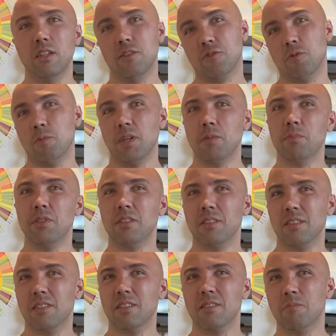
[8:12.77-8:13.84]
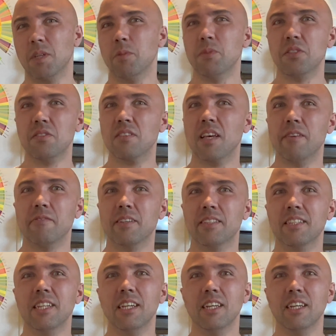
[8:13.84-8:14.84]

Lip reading: so maybe 7.